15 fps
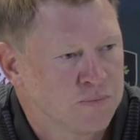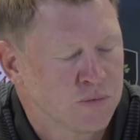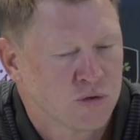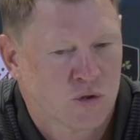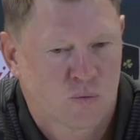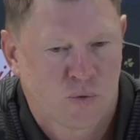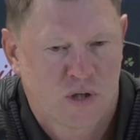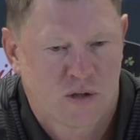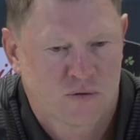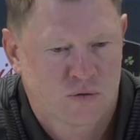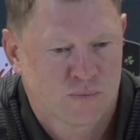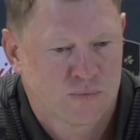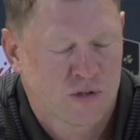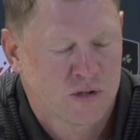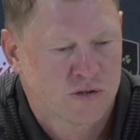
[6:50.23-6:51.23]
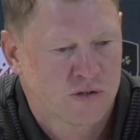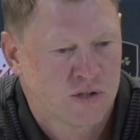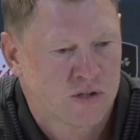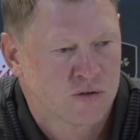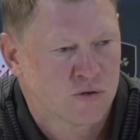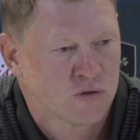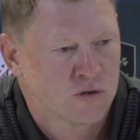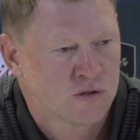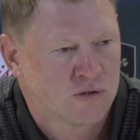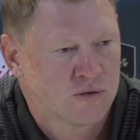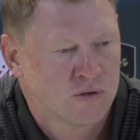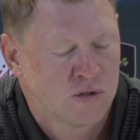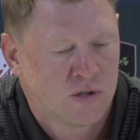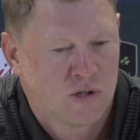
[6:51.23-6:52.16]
so we have some things to answer on.